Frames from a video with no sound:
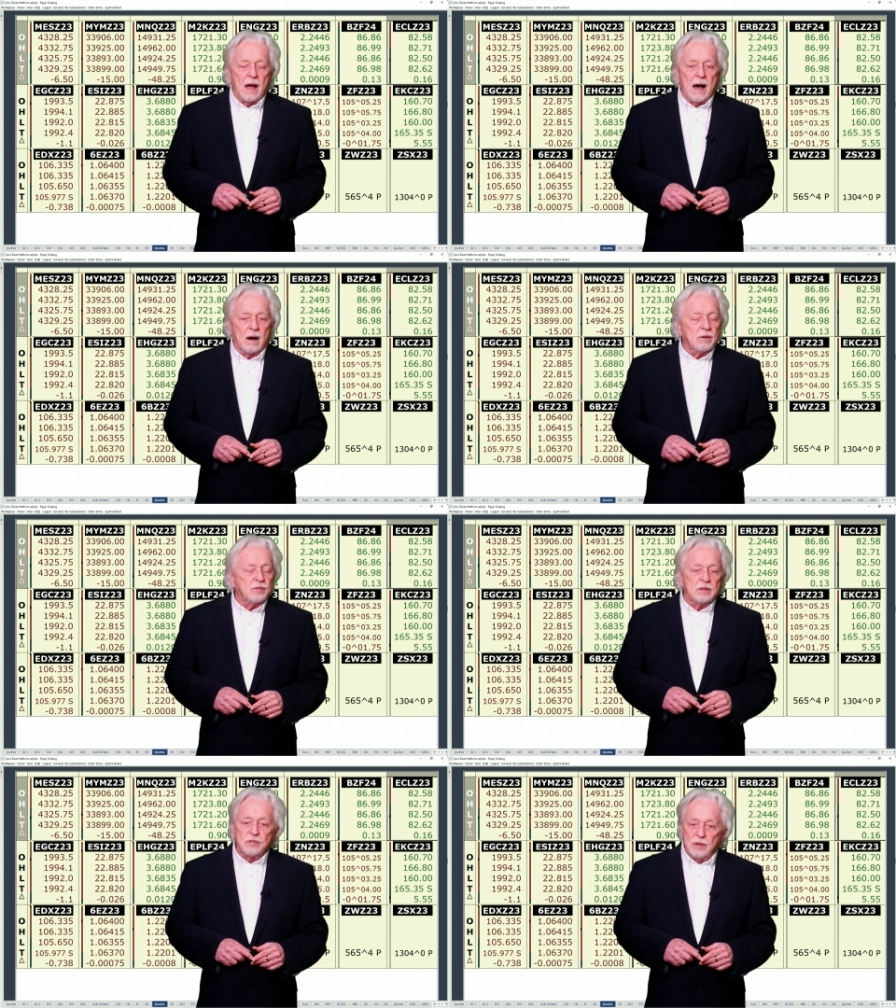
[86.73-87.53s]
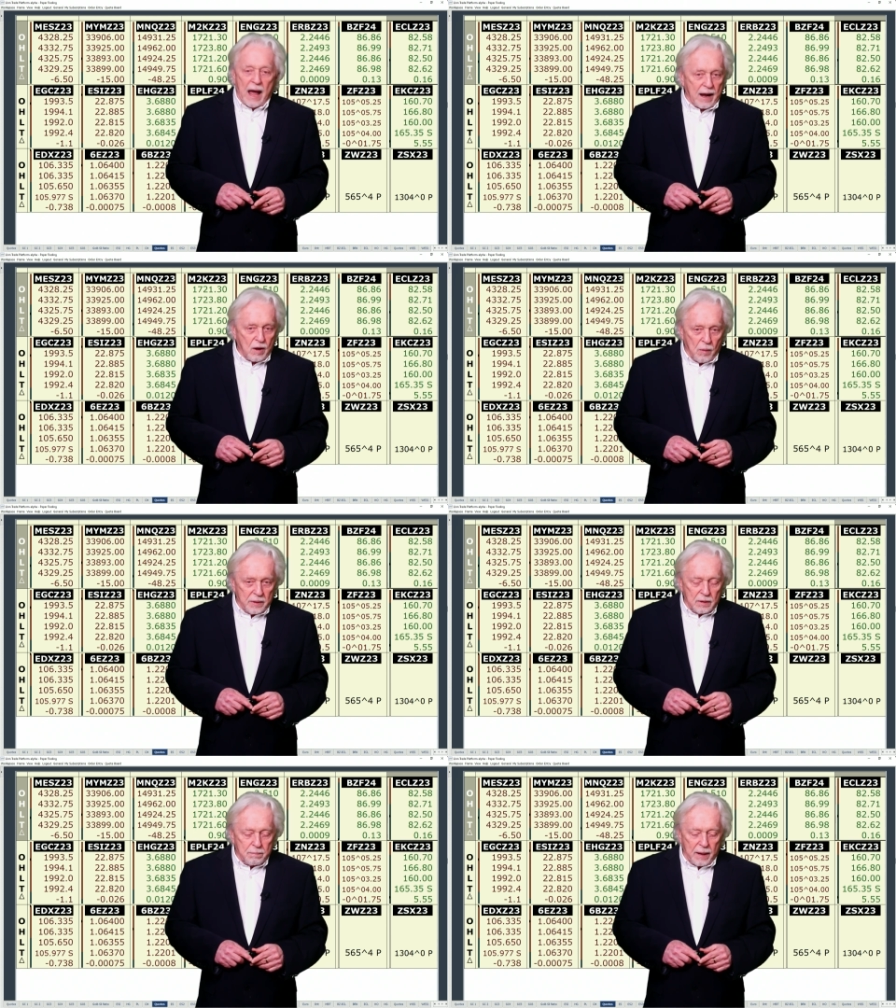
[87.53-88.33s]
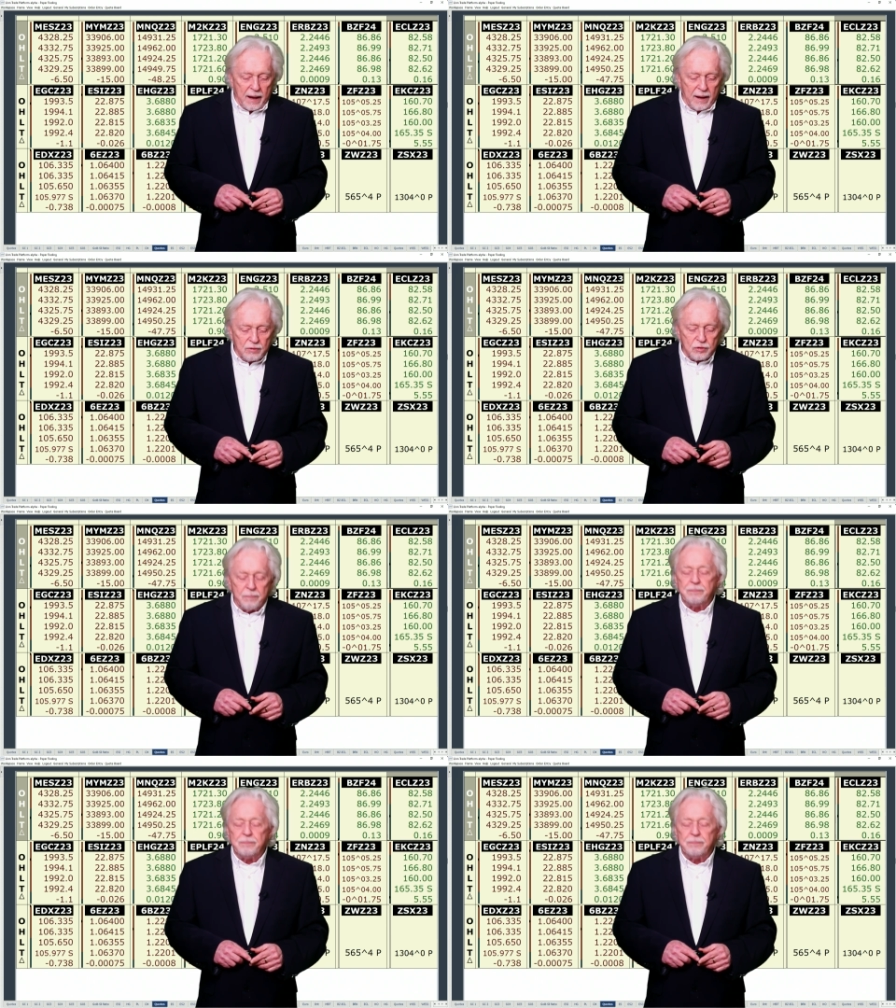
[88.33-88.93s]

It's not going to pass.